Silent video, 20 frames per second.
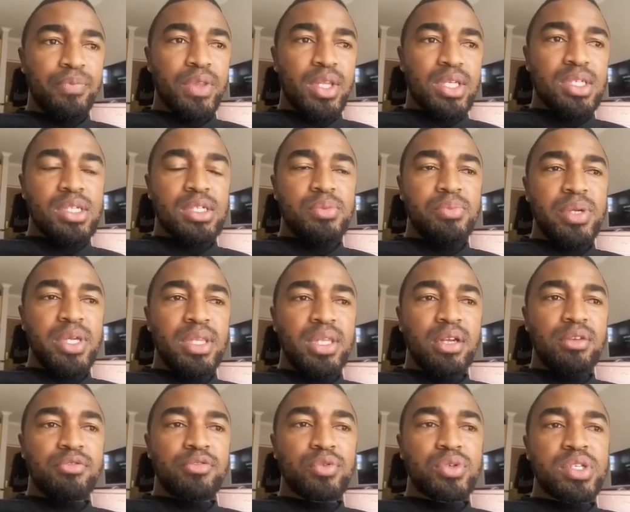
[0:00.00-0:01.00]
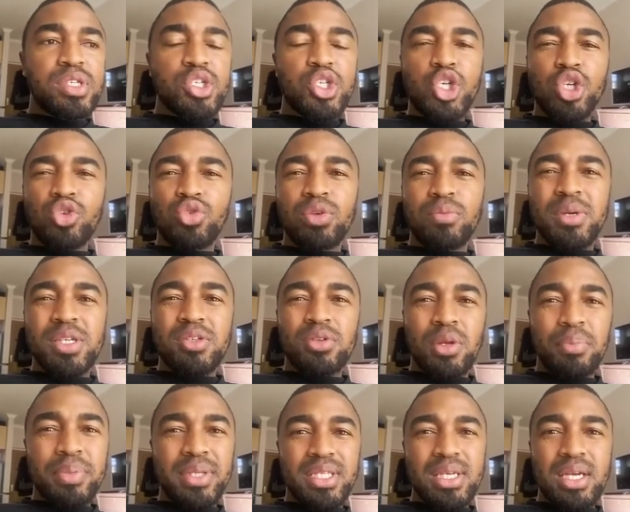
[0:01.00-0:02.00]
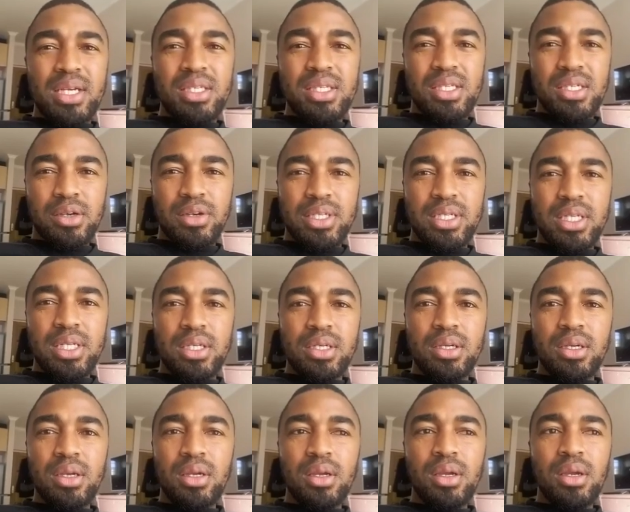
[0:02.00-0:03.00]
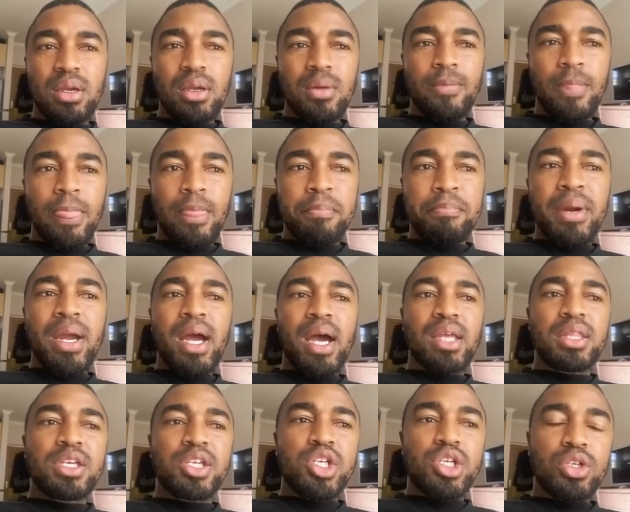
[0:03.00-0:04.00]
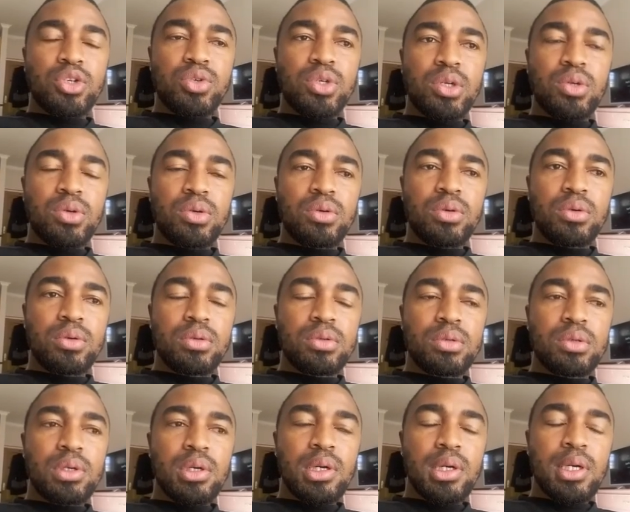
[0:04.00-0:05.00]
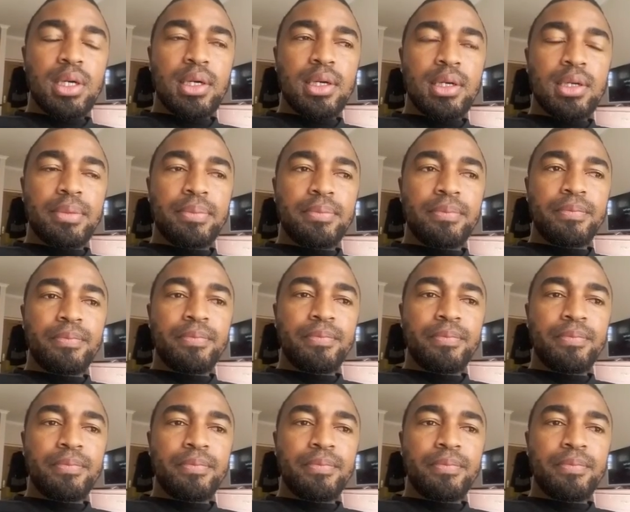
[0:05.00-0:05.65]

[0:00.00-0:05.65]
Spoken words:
does this mean that Vusi's children must not be taken seriously by other children who are